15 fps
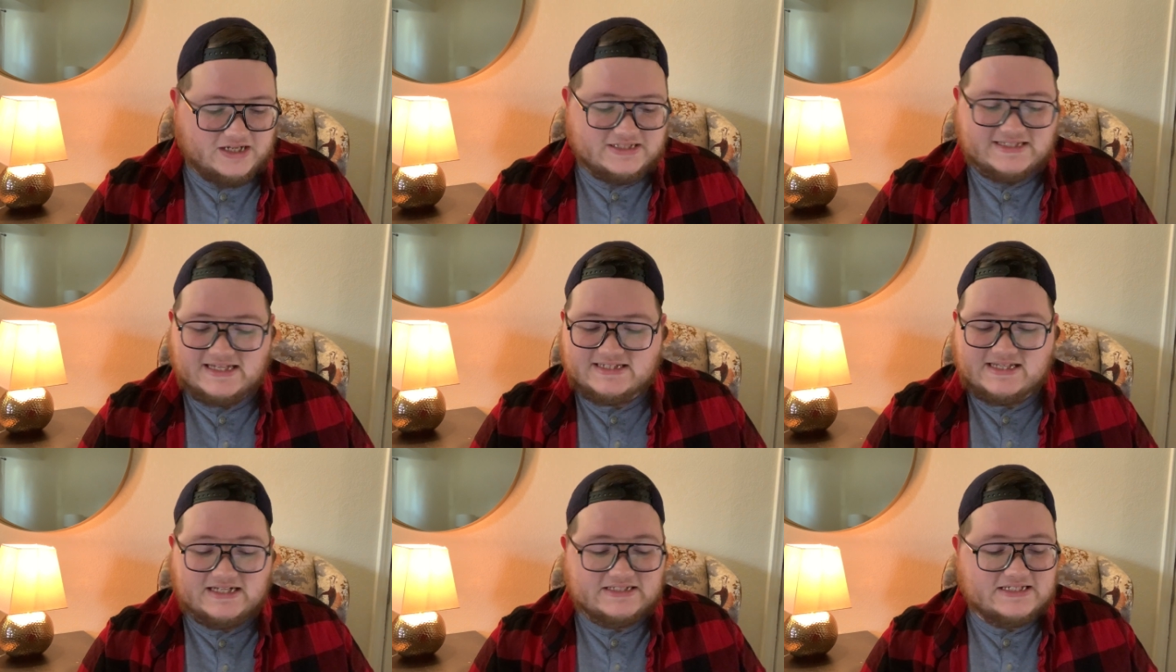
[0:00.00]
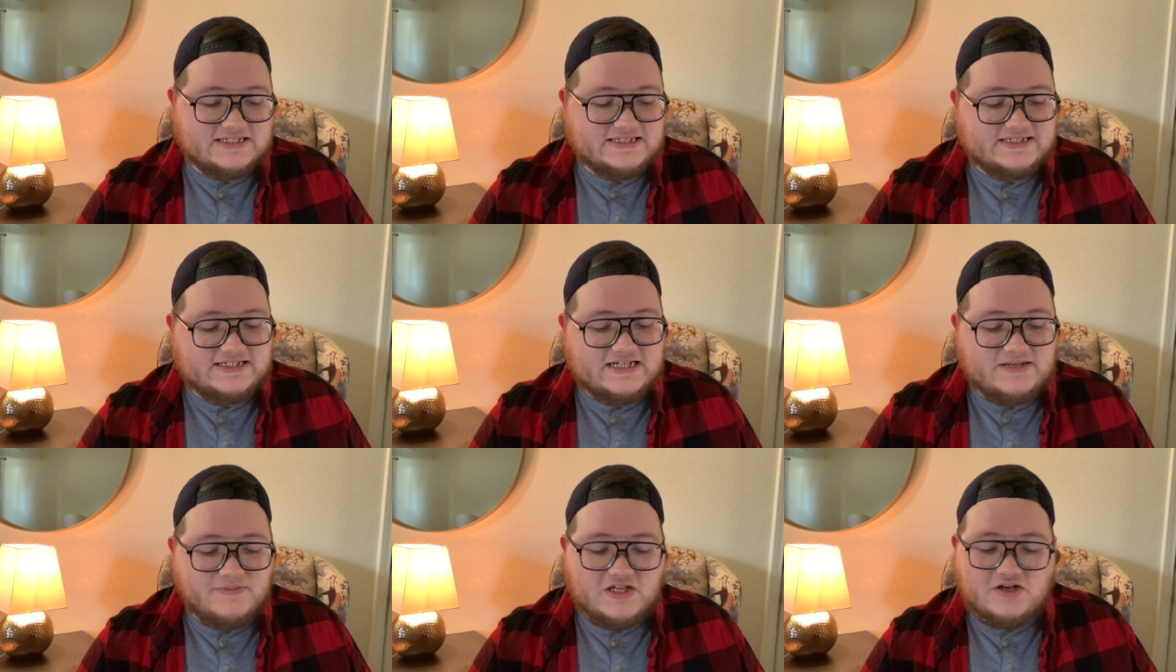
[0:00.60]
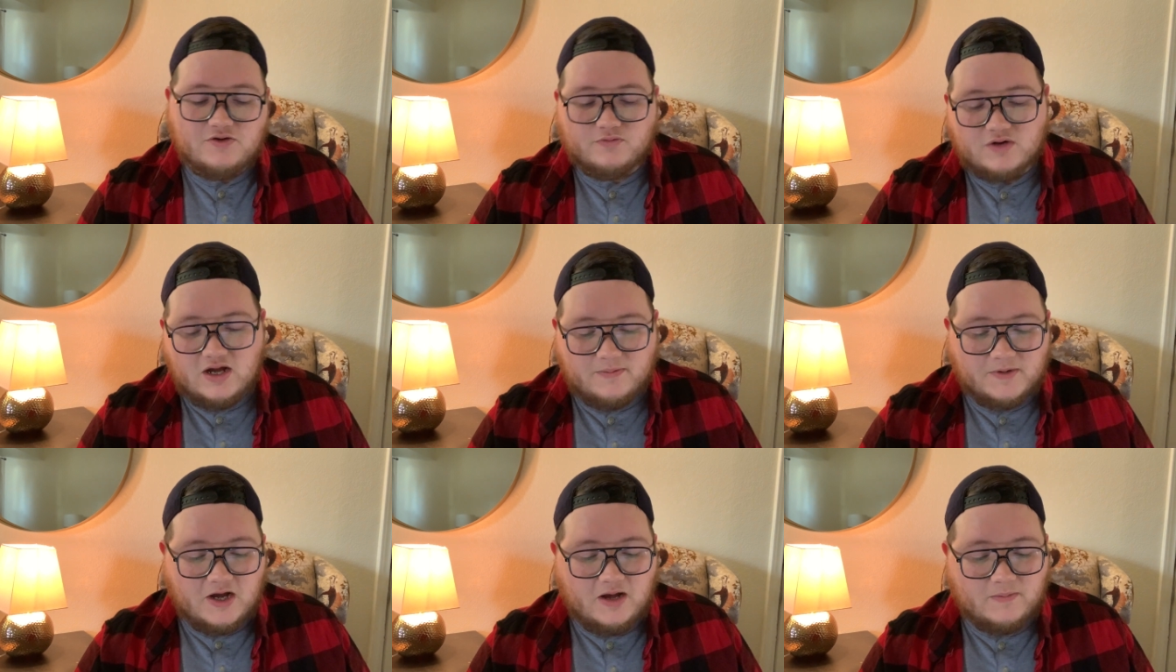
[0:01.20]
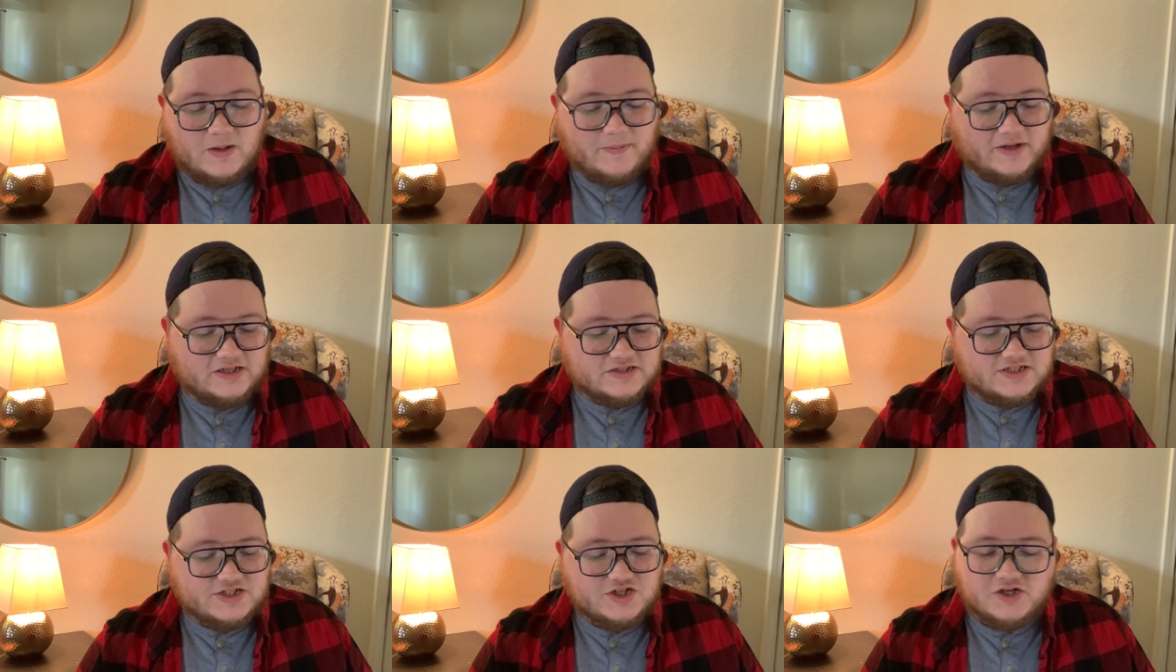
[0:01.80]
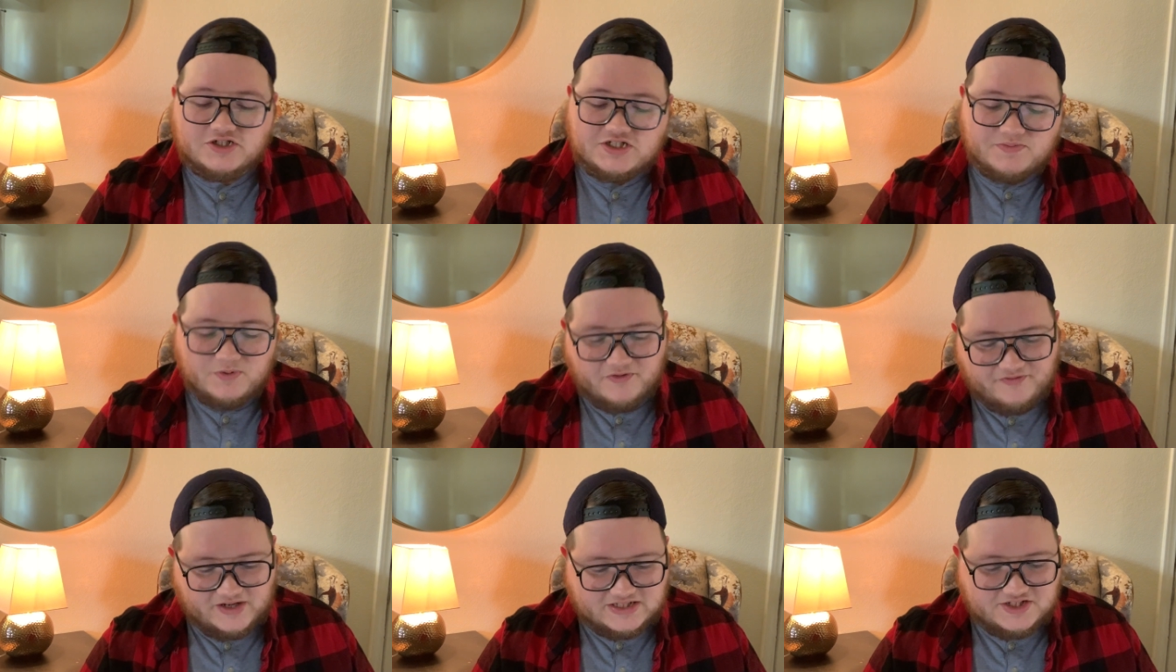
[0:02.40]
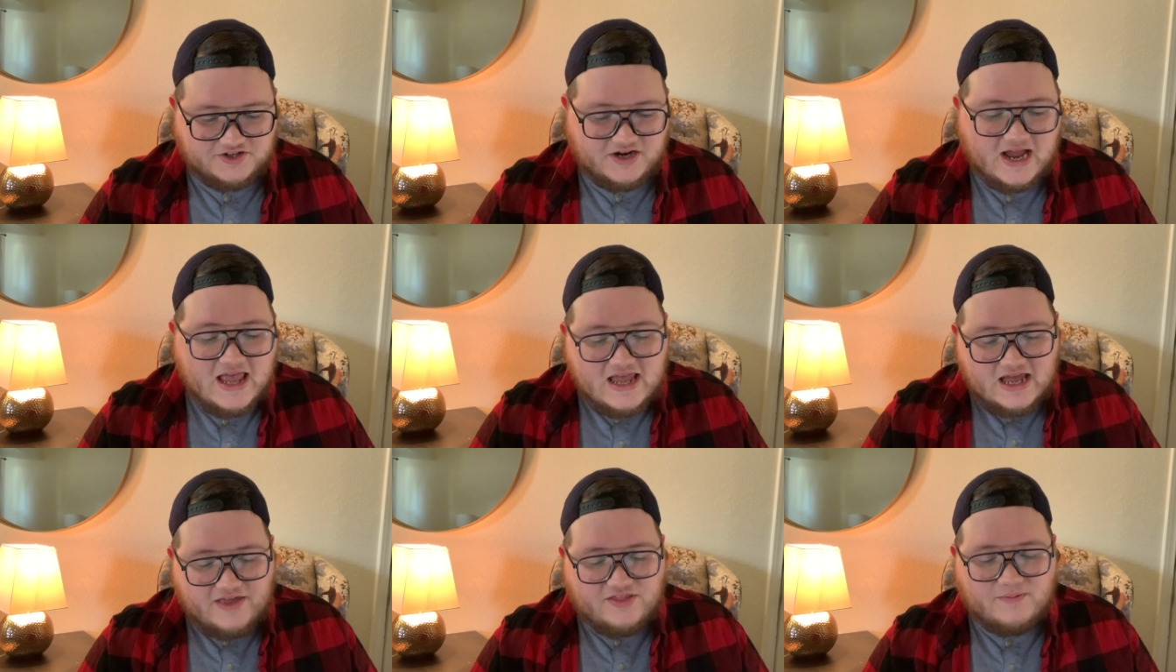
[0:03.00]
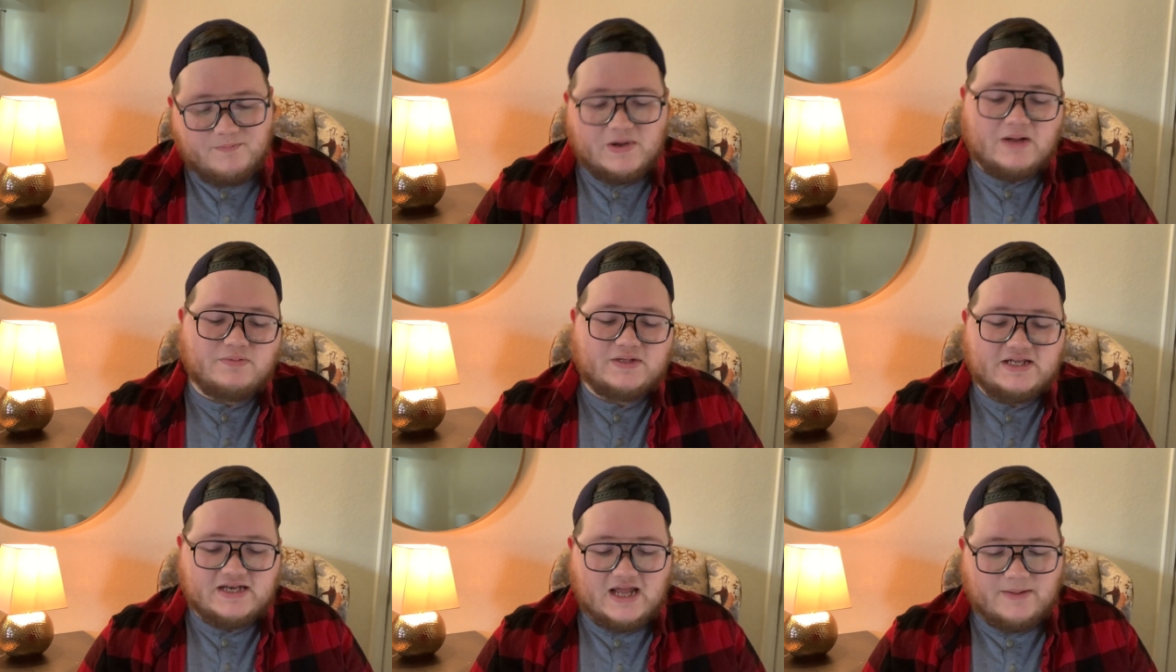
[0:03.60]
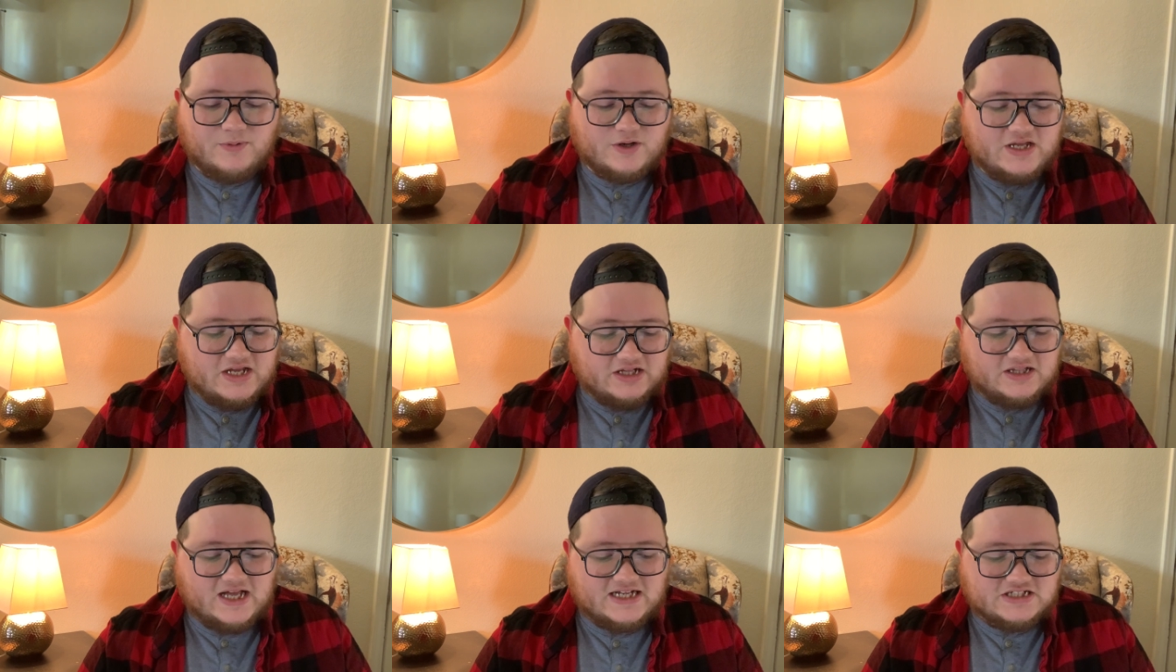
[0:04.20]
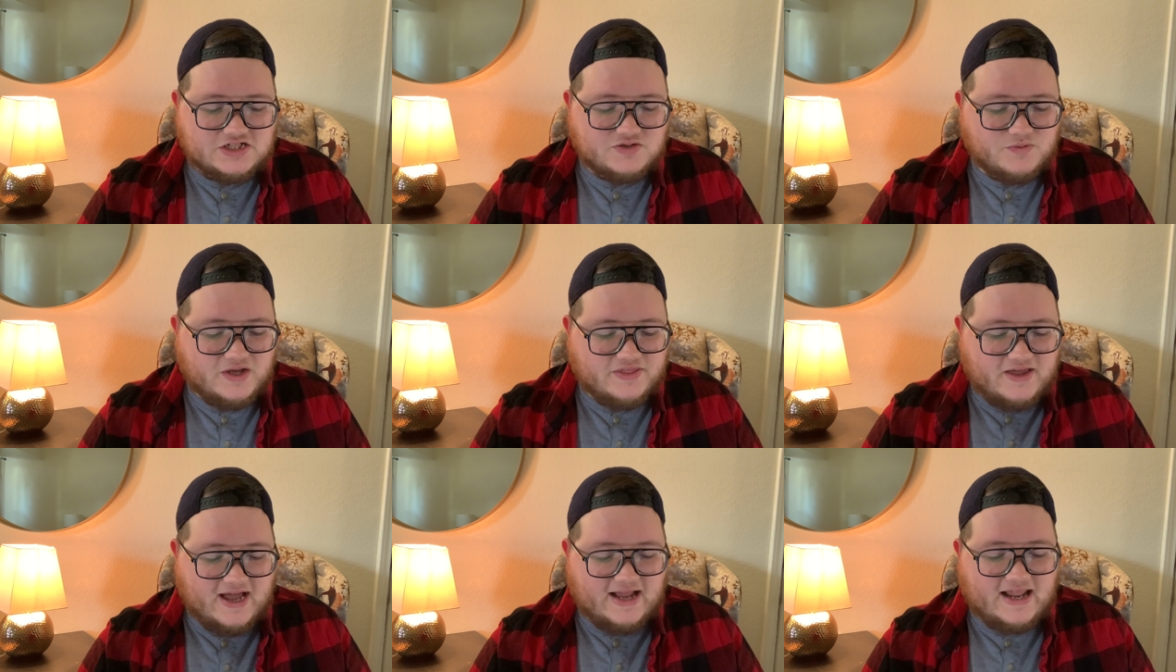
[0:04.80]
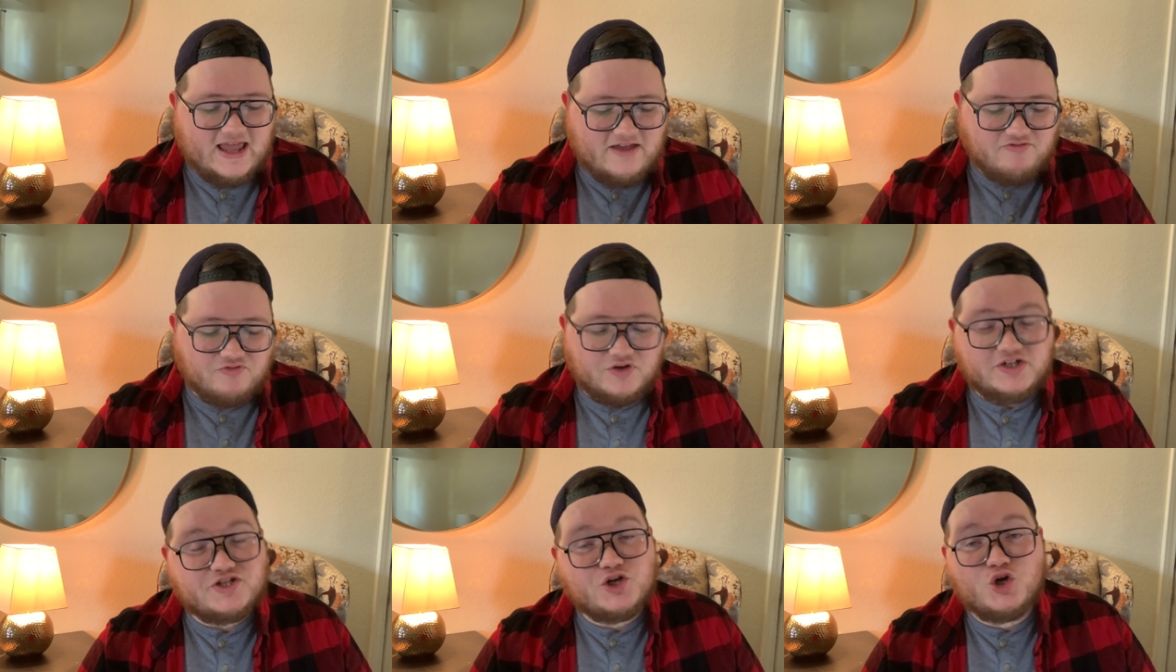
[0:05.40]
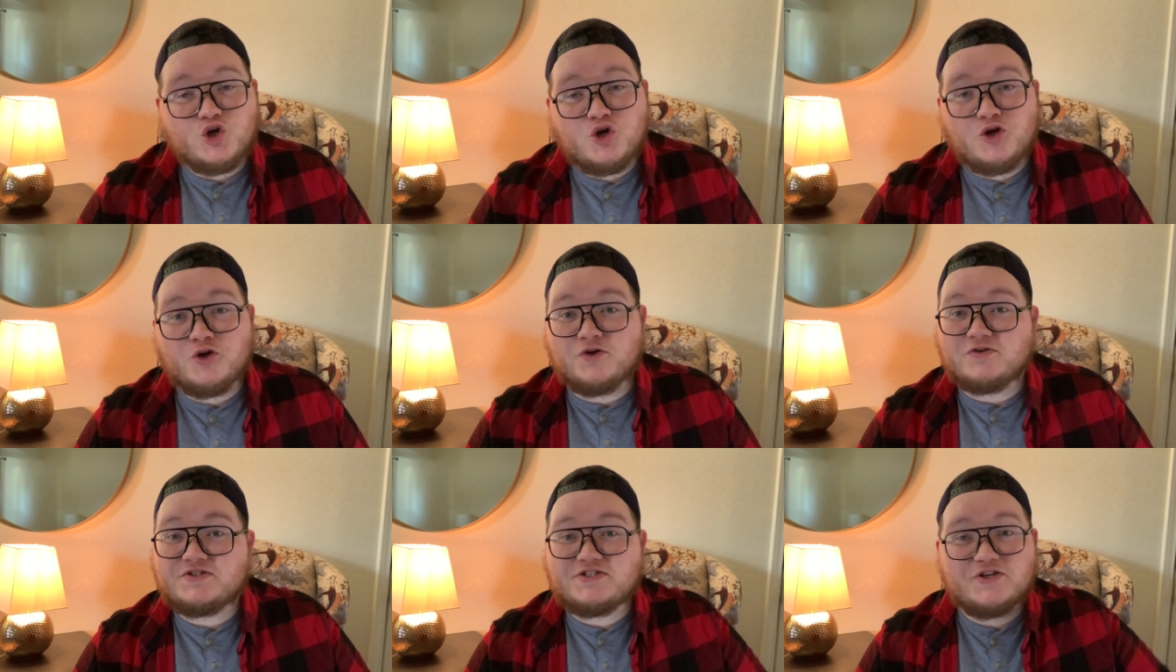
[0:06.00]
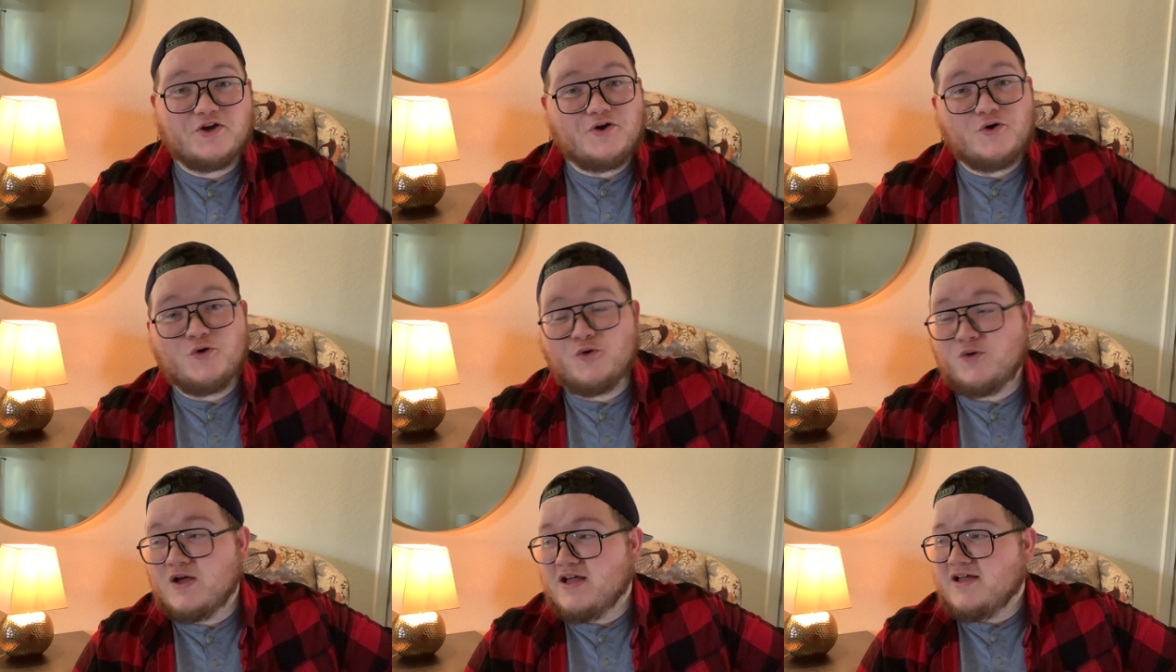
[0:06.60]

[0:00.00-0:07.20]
It says that it's a steamy new rom-com about a starchy professor and the bubbly neighbor he clashes with at every turn. So